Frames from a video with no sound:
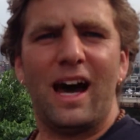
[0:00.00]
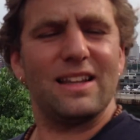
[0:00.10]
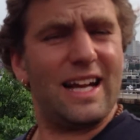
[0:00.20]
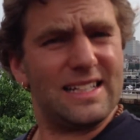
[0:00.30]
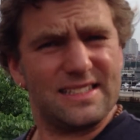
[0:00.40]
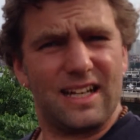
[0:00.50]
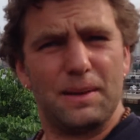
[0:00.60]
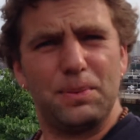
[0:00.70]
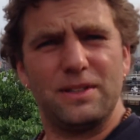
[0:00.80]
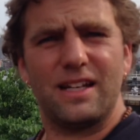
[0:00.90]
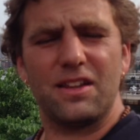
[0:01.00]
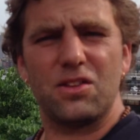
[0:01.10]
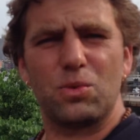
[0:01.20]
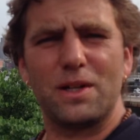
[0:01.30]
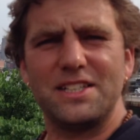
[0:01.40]
last night I put together
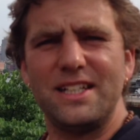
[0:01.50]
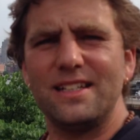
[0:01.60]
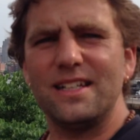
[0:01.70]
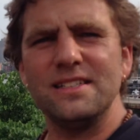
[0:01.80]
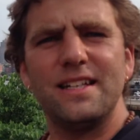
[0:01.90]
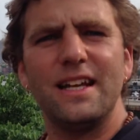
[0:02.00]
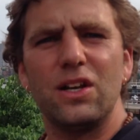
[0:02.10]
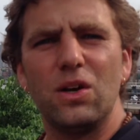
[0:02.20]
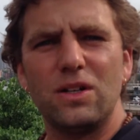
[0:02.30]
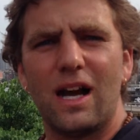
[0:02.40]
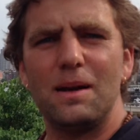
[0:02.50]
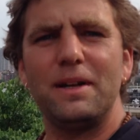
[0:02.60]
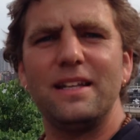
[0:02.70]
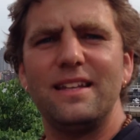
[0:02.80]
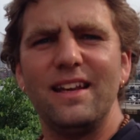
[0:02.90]
the worksheet. It doesn't take no time,
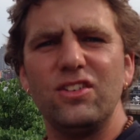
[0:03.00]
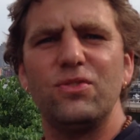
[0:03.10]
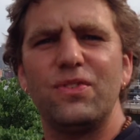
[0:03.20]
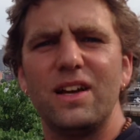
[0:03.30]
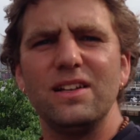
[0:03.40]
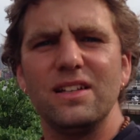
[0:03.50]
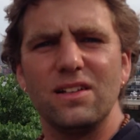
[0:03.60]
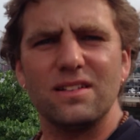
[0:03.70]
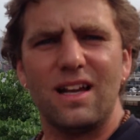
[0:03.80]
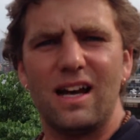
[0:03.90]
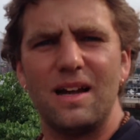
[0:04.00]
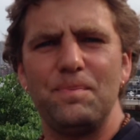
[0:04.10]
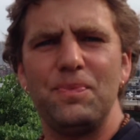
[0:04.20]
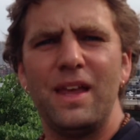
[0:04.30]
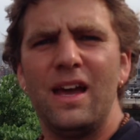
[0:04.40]
but it takes very little
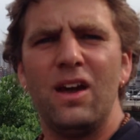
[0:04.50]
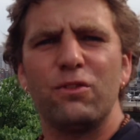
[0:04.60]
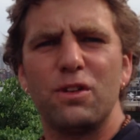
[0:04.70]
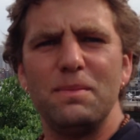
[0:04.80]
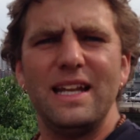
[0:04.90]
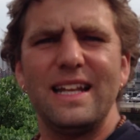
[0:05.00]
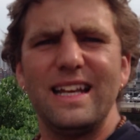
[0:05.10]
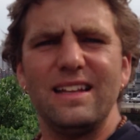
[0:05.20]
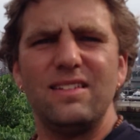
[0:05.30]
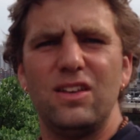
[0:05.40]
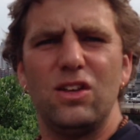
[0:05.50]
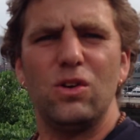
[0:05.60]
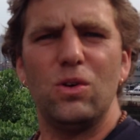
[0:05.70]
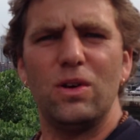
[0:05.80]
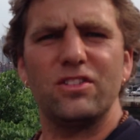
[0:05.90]
time for me to get to
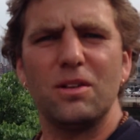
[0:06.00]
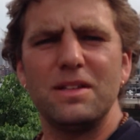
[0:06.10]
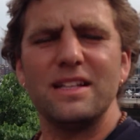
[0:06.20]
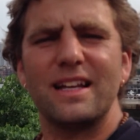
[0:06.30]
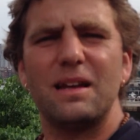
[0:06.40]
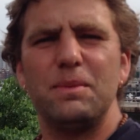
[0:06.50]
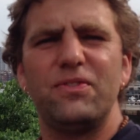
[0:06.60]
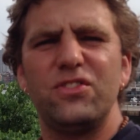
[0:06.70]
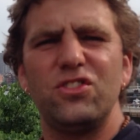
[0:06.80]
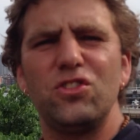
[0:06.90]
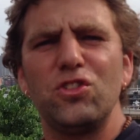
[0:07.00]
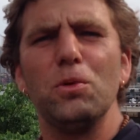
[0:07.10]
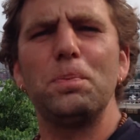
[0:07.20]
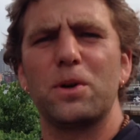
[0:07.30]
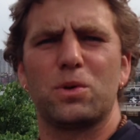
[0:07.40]
you something that can be
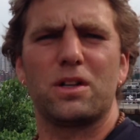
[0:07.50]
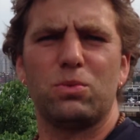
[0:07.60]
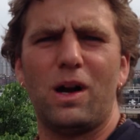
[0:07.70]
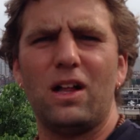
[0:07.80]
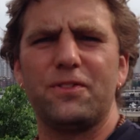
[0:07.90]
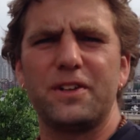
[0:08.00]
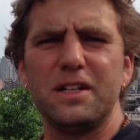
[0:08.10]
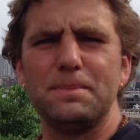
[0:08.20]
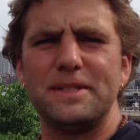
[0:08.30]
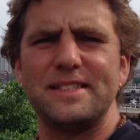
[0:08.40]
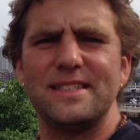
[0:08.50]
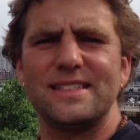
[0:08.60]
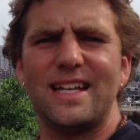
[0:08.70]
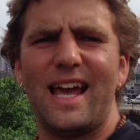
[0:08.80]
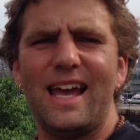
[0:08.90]
super worthwhile for your
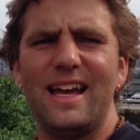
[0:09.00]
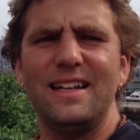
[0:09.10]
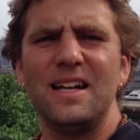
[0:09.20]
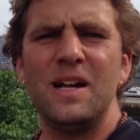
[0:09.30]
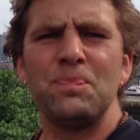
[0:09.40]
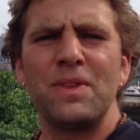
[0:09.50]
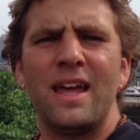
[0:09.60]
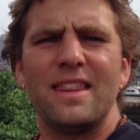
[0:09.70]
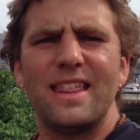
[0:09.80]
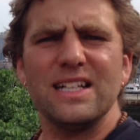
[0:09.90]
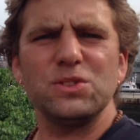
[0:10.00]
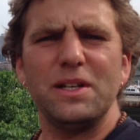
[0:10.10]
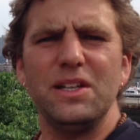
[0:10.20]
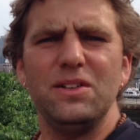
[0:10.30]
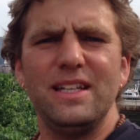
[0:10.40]
business. And that's
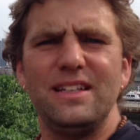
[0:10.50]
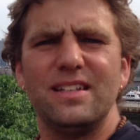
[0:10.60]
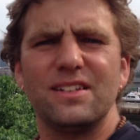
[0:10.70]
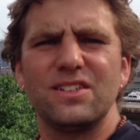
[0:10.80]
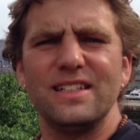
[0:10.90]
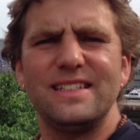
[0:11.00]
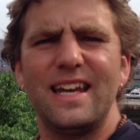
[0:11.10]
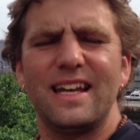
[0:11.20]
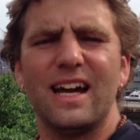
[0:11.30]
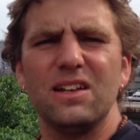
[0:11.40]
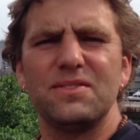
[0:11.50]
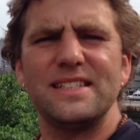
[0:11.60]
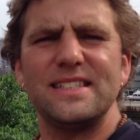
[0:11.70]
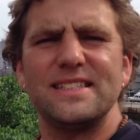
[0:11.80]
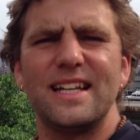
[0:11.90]
what you need to really take out of
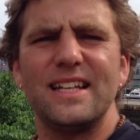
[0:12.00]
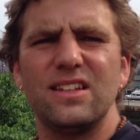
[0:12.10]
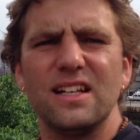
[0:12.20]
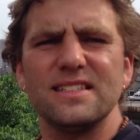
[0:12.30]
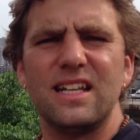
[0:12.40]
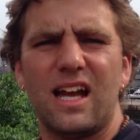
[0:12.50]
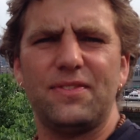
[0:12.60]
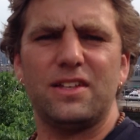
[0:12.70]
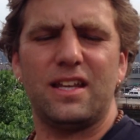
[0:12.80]
this, is that it doesn't have to